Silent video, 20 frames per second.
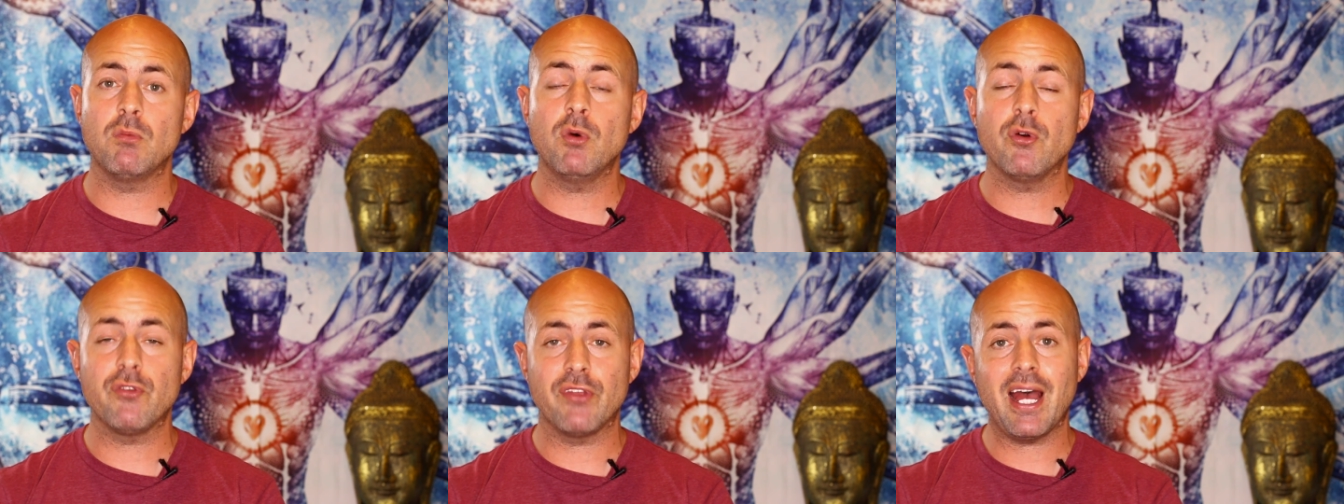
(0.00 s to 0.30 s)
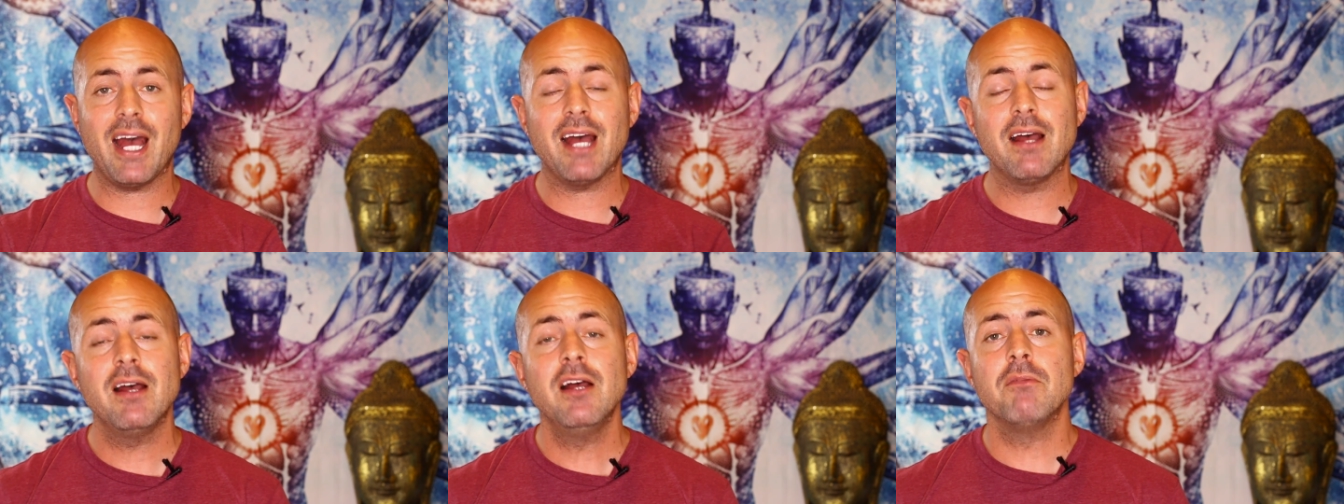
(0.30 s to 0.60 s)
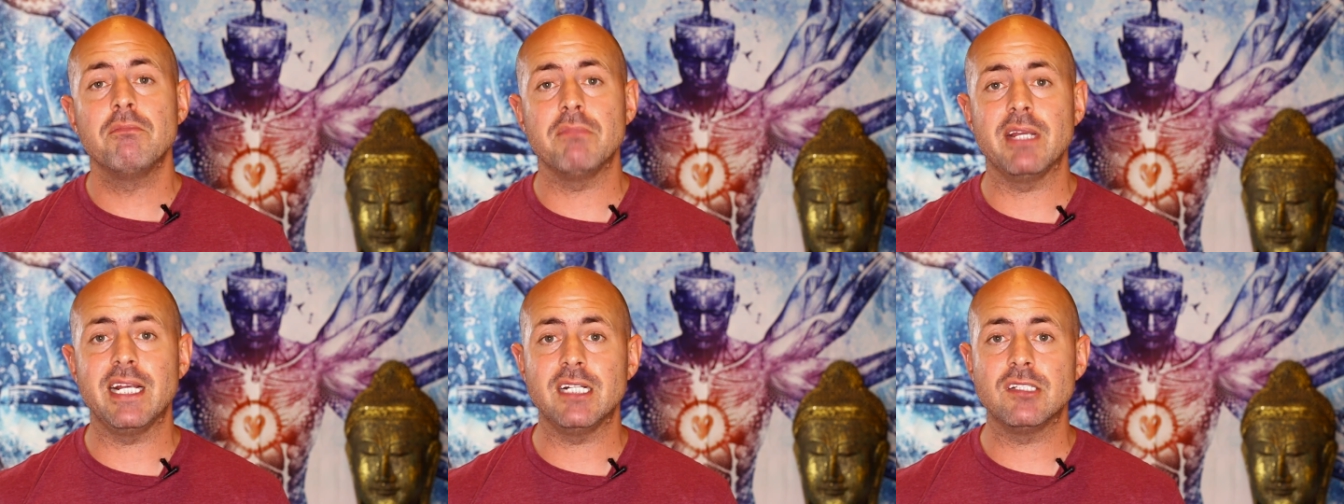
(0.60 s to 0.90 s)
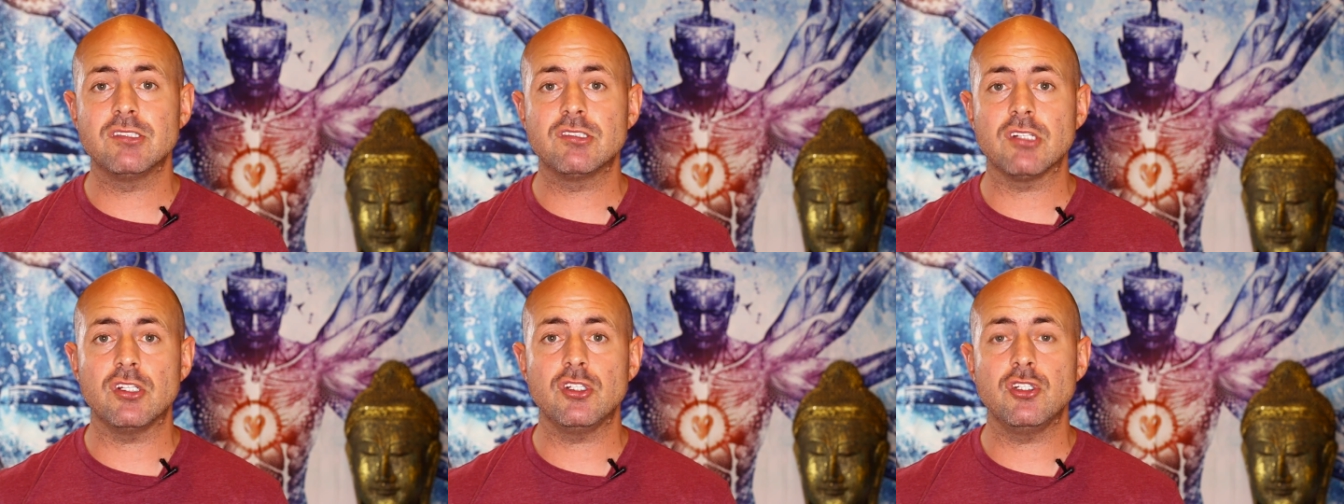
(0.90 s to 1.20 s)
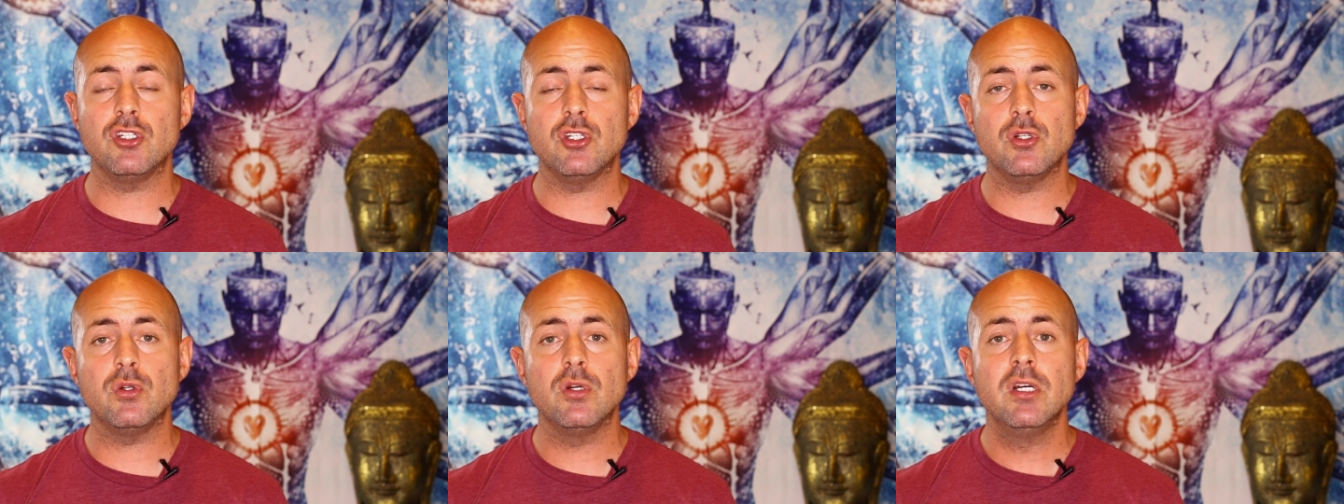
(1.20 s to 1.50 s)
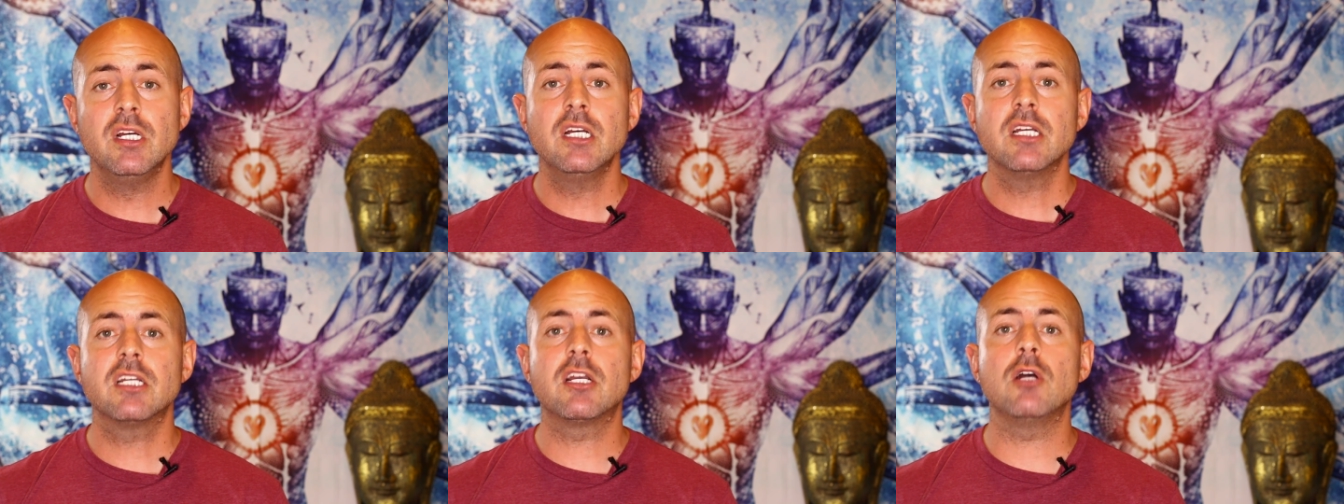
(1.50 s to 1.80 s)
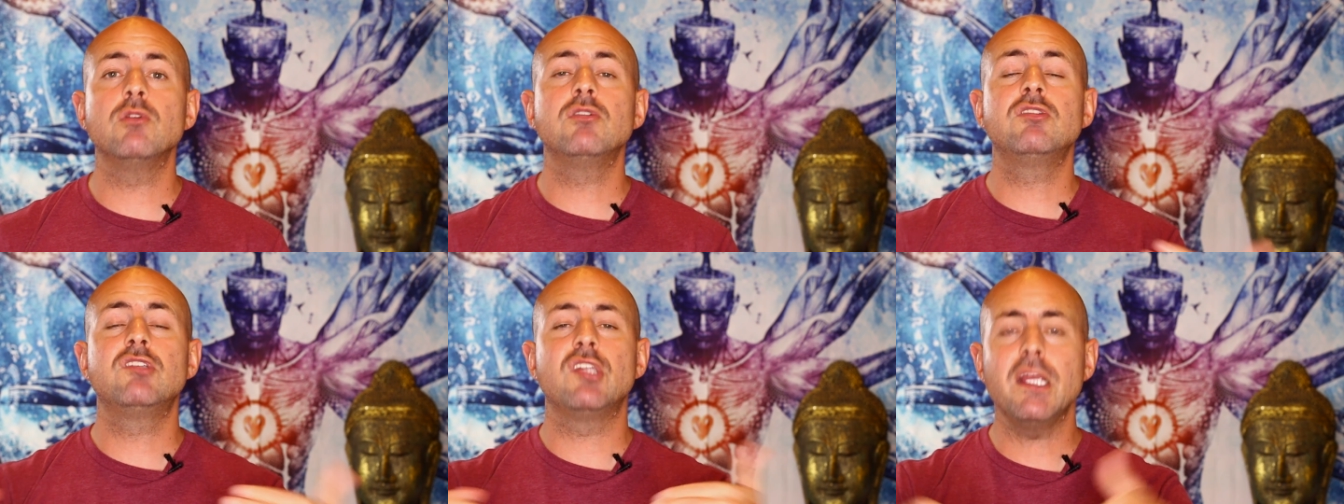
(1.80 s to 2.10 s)
Well, that means that you
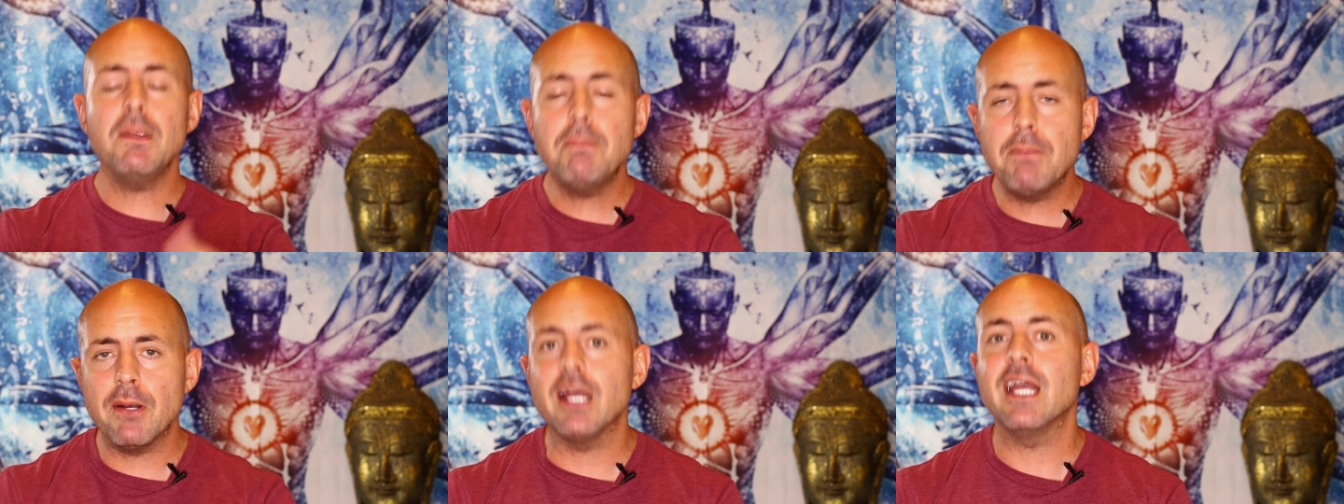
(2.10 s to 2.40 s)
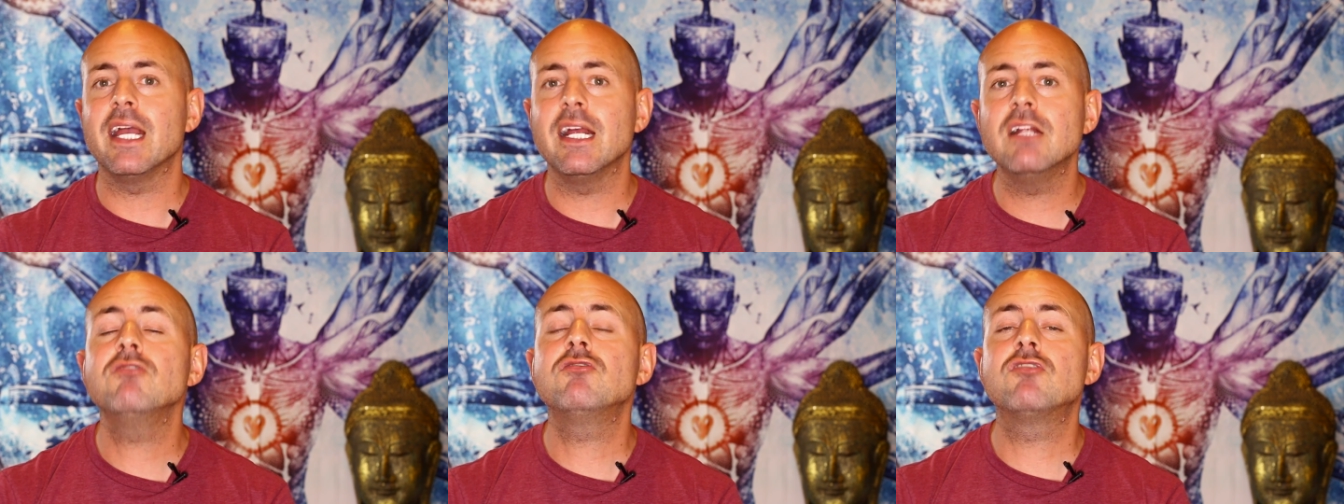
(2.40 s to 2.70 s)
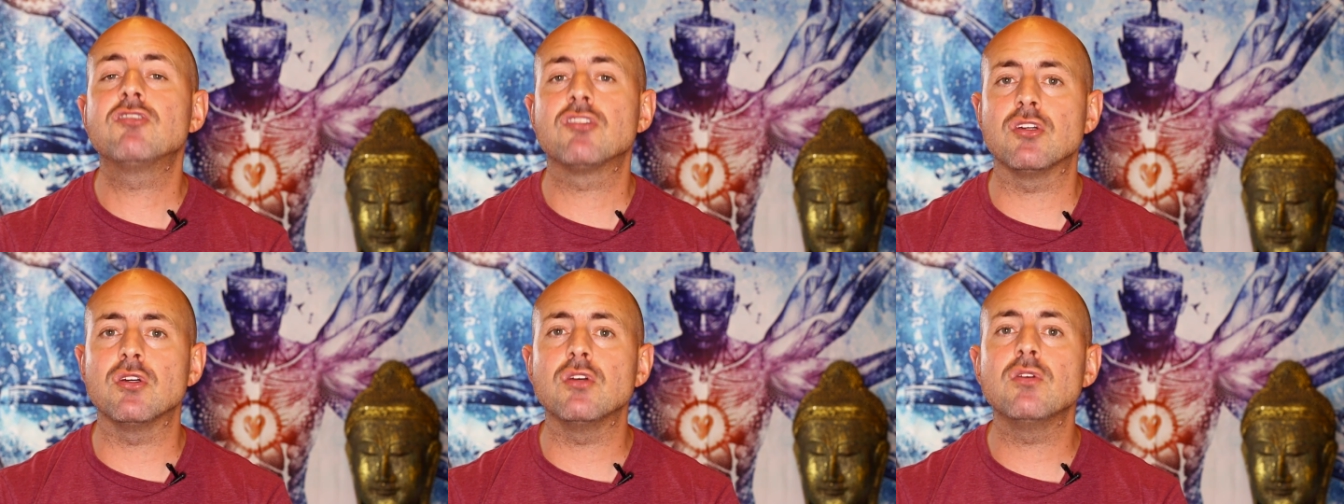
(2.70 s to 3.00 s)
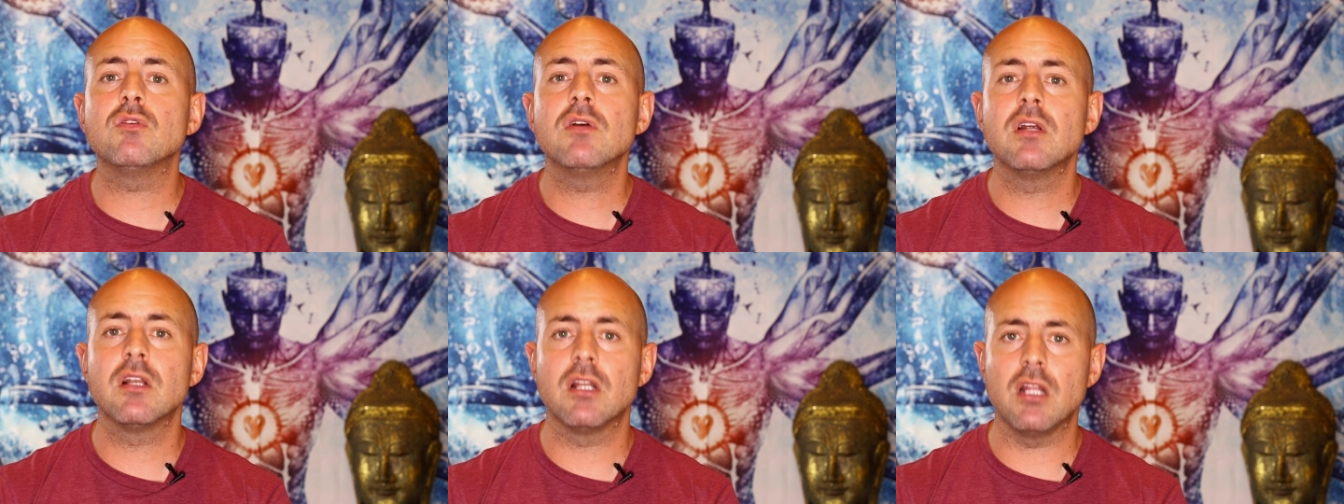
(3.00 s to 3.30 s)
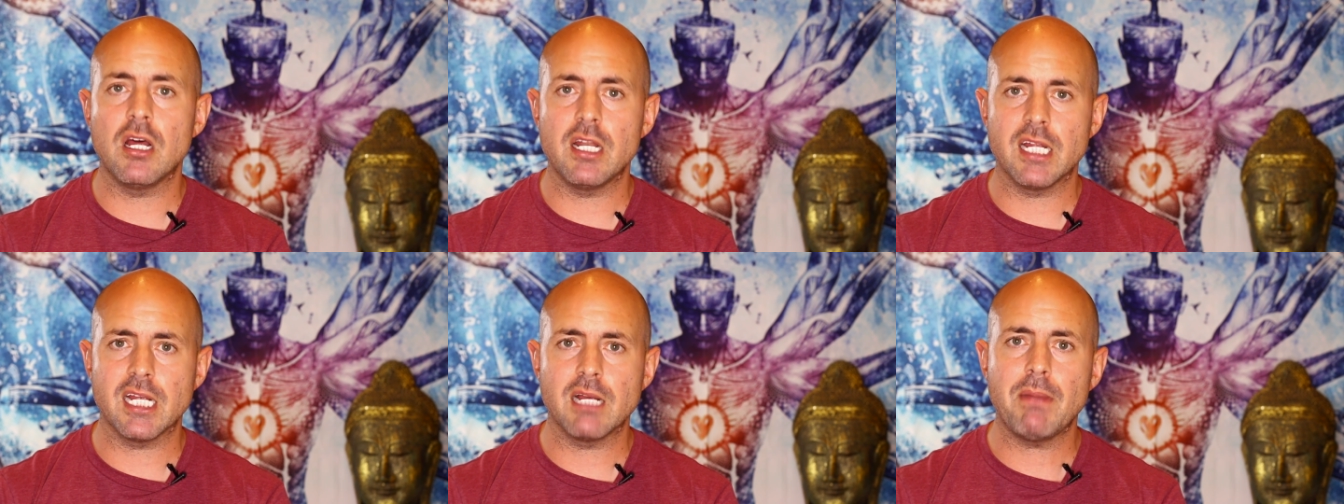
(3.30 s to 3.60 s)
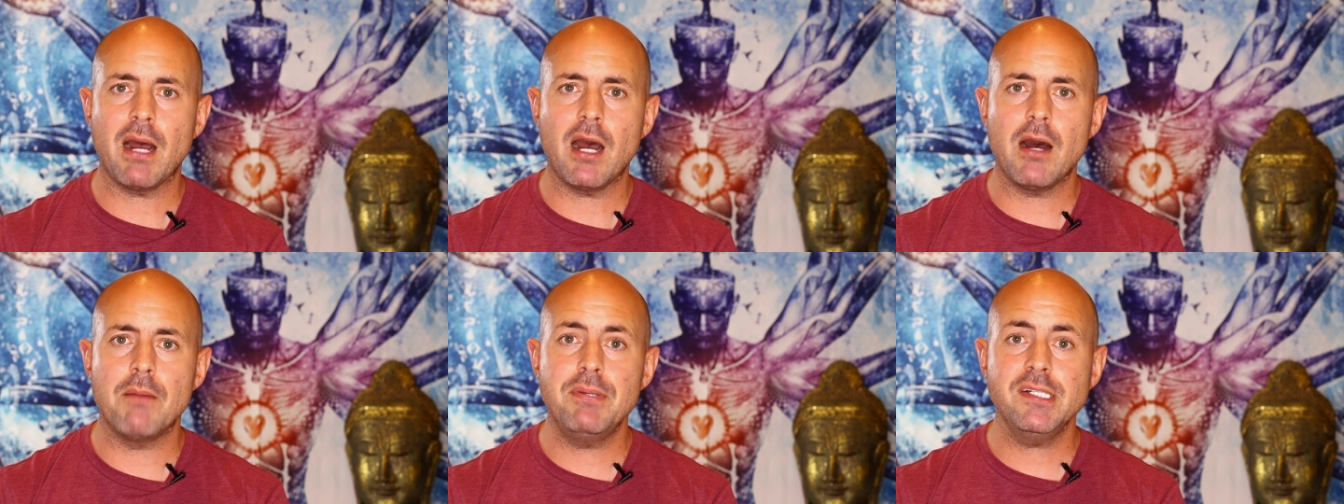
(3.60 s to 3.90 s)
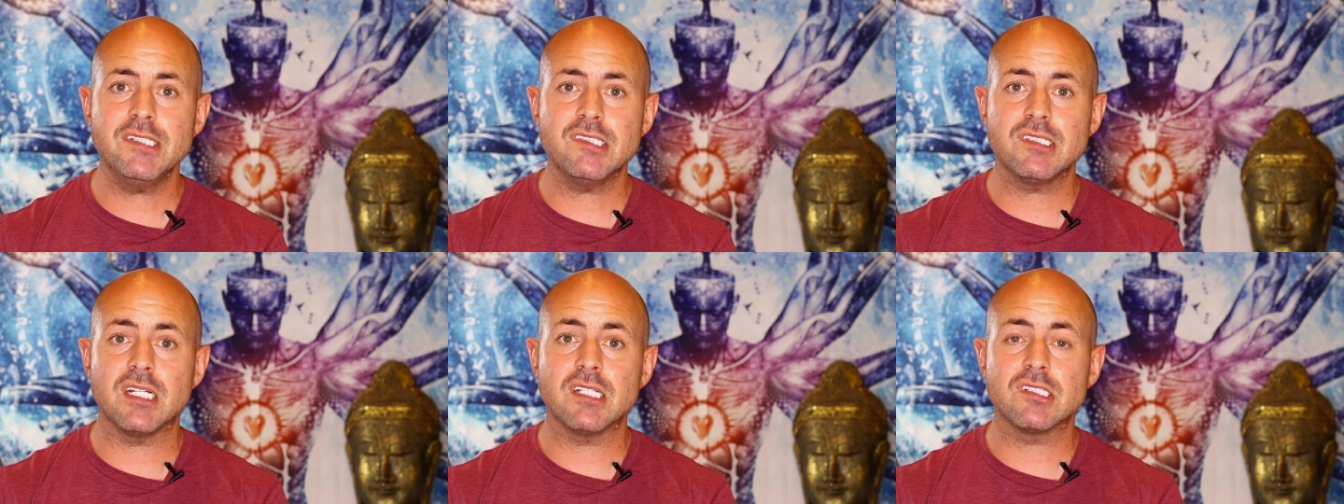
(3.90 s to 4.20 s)
go deeper into learning about a
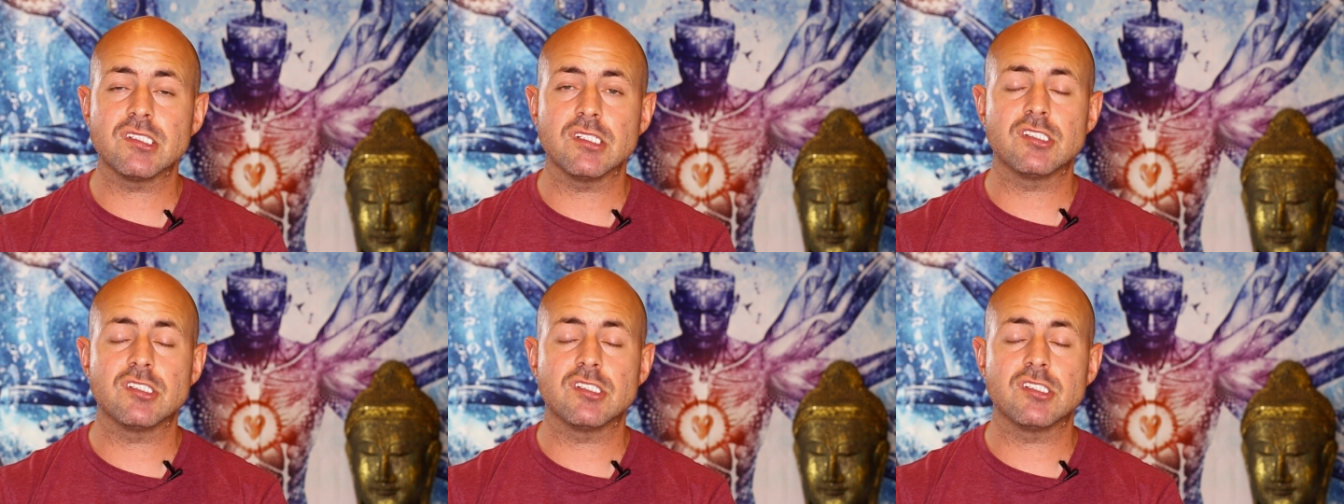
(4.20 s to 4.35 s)
business.